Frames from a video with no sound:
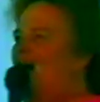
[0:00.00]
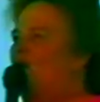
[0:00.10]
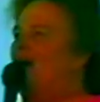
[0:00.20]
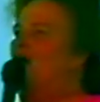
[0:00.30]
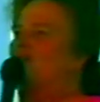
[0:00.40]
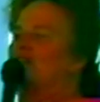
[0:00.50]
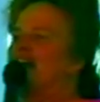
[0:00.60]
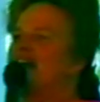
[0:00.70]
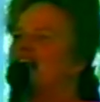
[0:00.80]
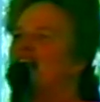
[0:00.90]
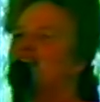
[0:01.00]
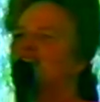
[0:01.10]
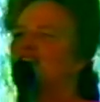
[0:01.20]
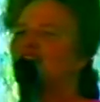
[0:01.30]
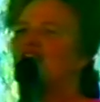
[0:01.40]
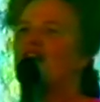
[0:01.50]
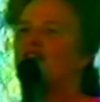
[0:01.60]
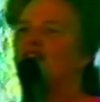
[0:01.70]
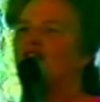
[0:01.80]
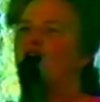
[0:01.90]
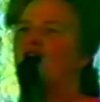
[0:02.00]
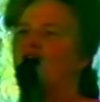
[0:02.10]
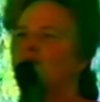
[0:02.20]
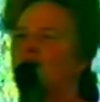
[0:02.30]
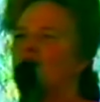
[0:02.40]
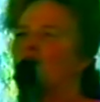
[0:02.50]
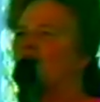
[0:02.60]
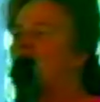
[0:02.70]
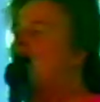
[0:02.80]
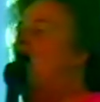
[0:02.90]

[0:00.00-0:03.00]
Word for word: we only need to check the armor